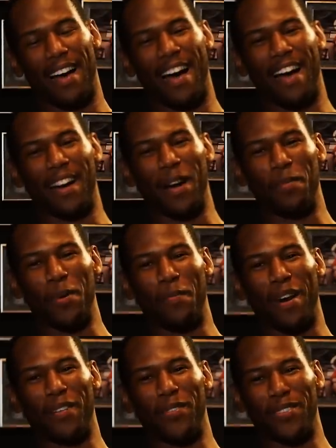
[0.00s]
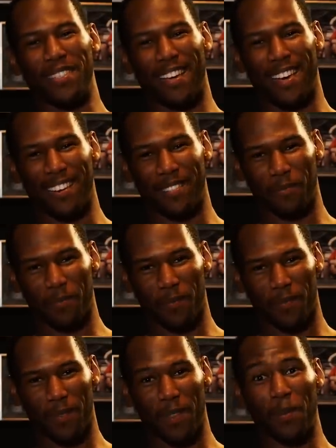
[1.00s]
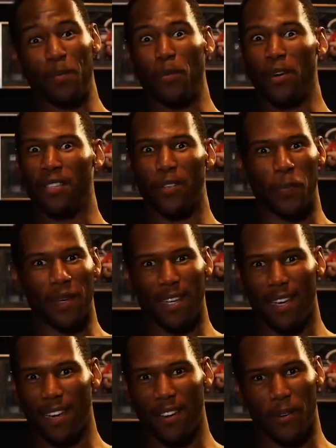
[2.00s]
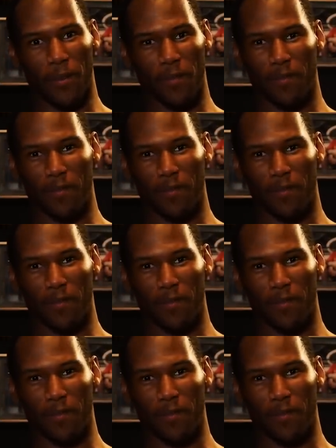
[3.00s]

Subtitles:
Acabo para você, muito pequeno.